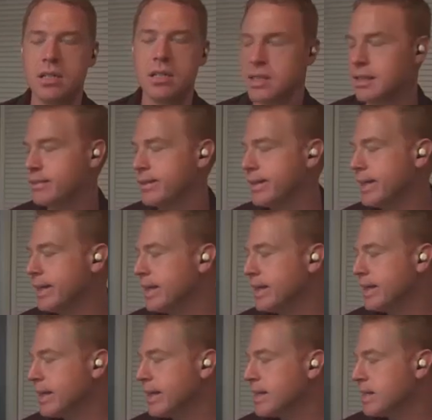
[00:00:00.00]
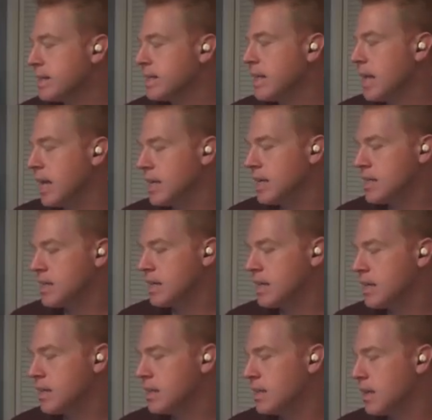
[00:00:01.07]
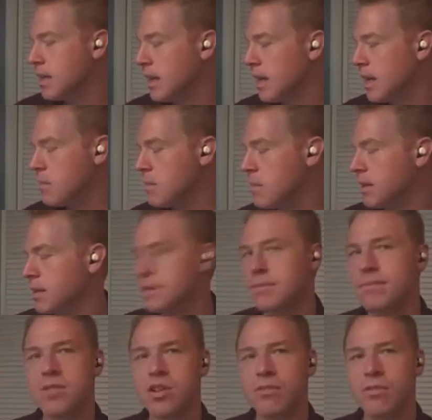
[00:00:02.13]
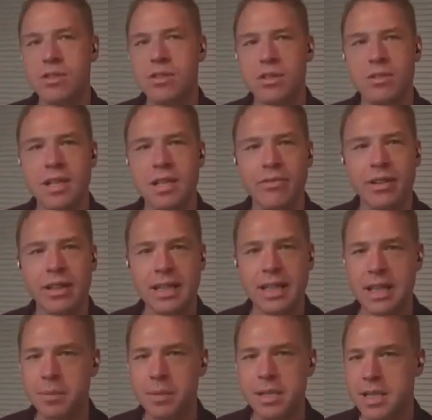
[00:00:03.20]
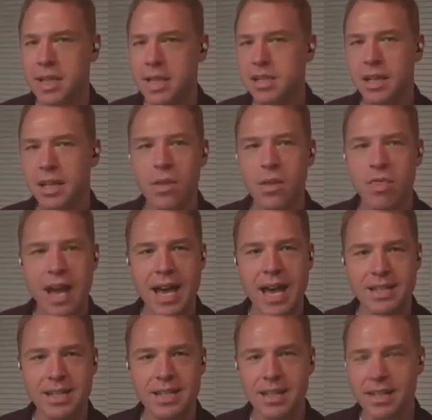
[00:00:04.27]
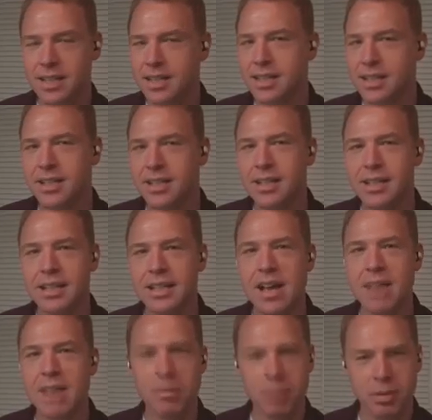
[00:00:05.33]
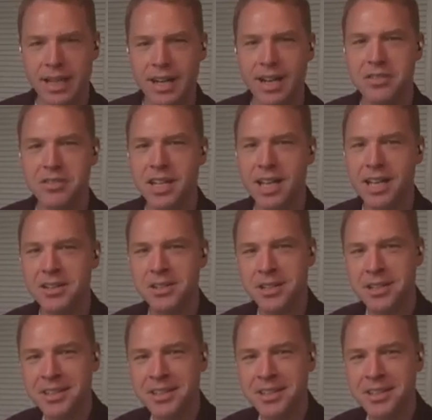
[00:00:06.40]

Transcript: in LinkedIn and uh, and email and so forth. So definitely keep in touch. And with that, I've been played off stage.